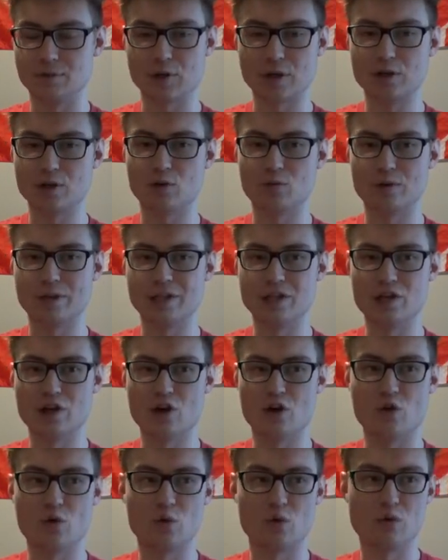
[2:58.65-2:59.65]
so I don't really
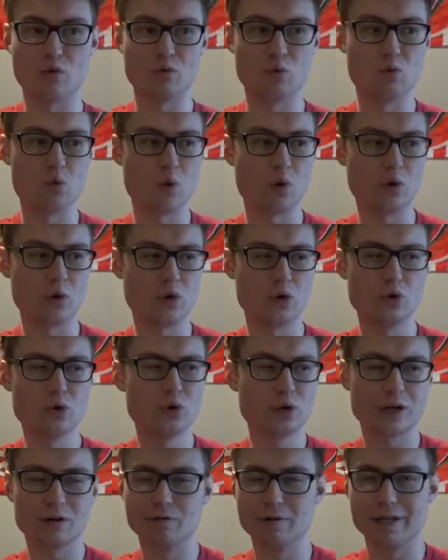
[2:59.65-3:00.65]
know
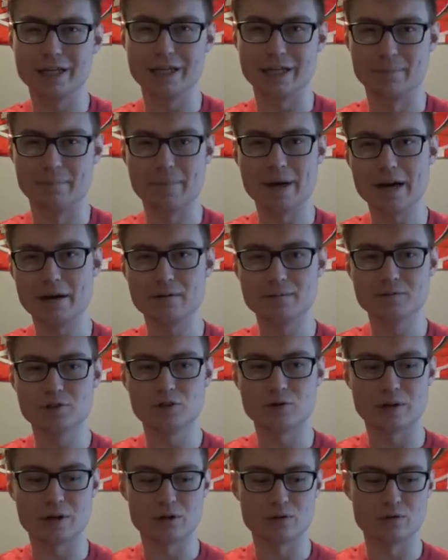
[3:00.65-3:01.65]
who to really compare him
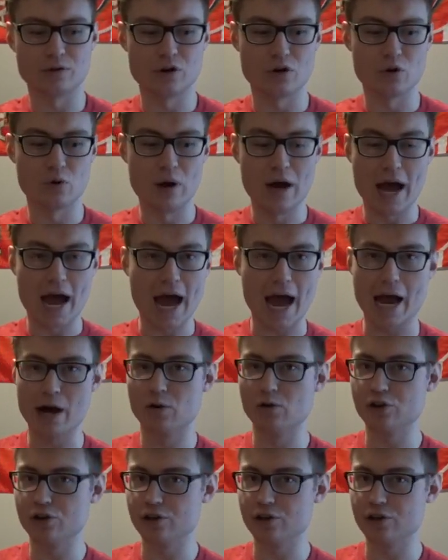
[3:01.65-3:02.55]
to. I don't know how